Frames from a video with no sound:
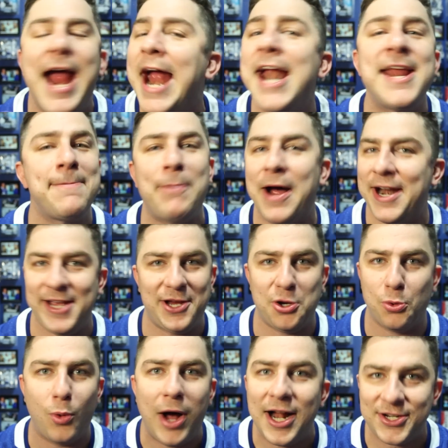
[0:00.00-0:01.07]
anybody
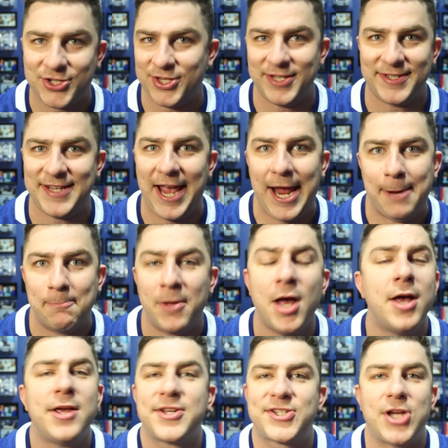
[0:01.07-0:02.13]
who watched this game
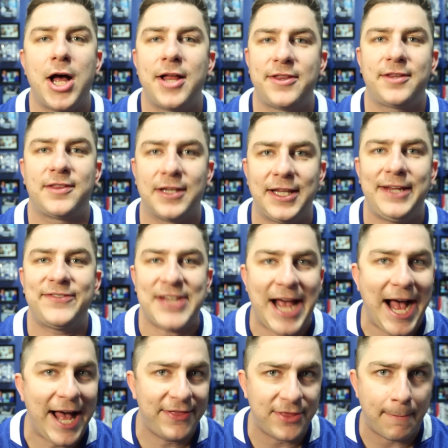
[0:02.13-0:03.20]
saw that the Leafs
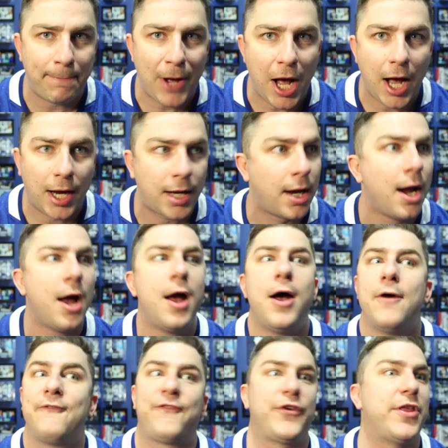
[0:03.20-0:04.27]
had the puck
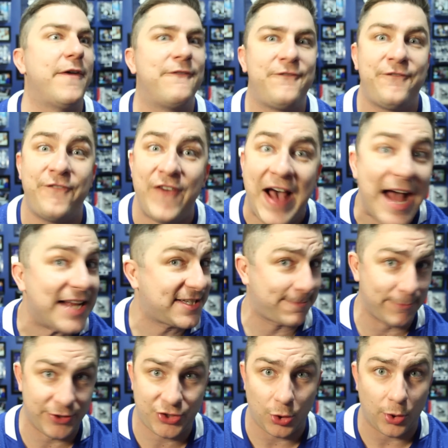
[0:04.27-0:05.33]
for the
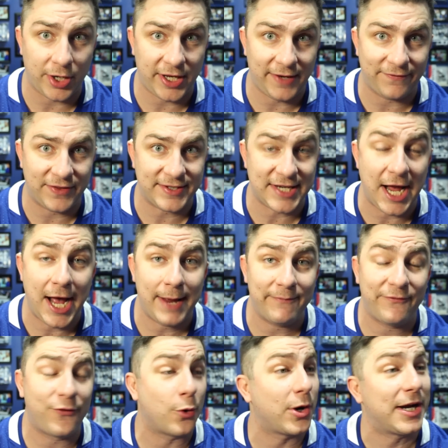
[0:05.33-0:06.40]
vast majority of the
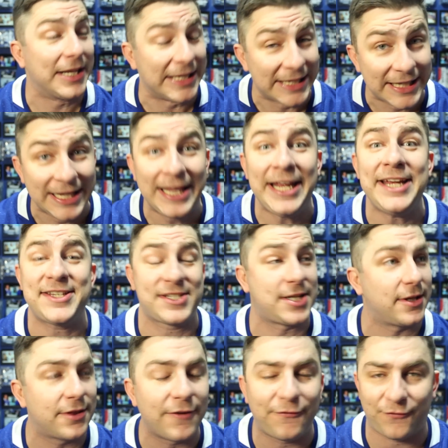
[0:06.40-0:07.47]
time for at
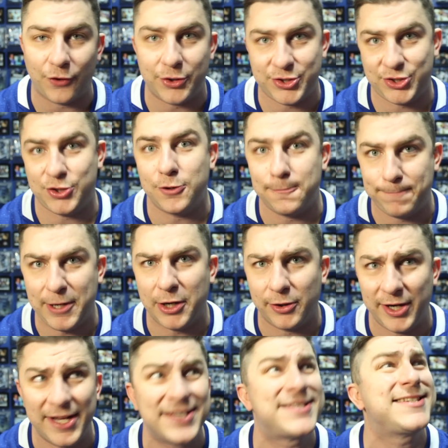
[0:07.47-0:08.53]
least the first two
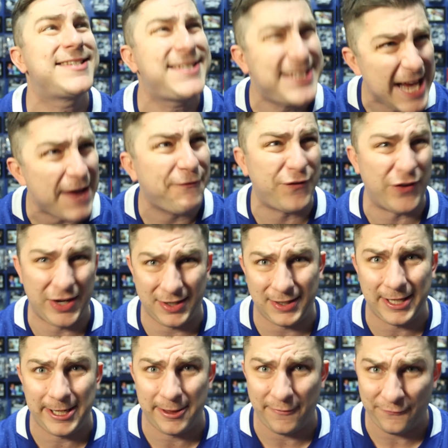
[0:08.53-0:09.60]
periods
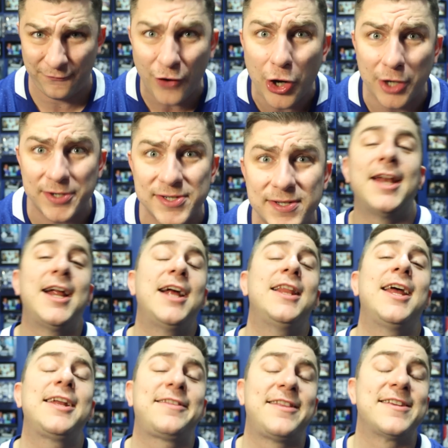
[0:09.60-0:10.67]
definitely the first. And I
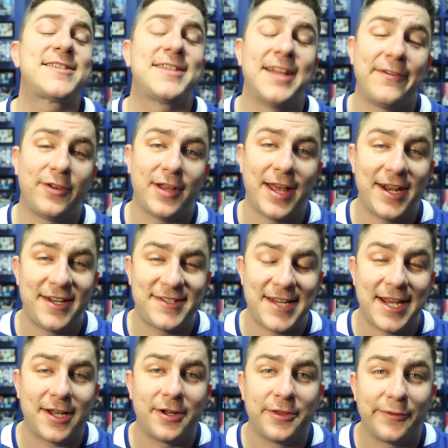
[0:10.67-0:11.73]
like this level-headed
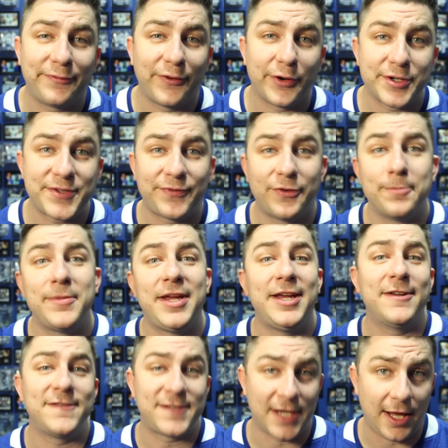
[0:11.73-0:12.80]
take on the first from Ian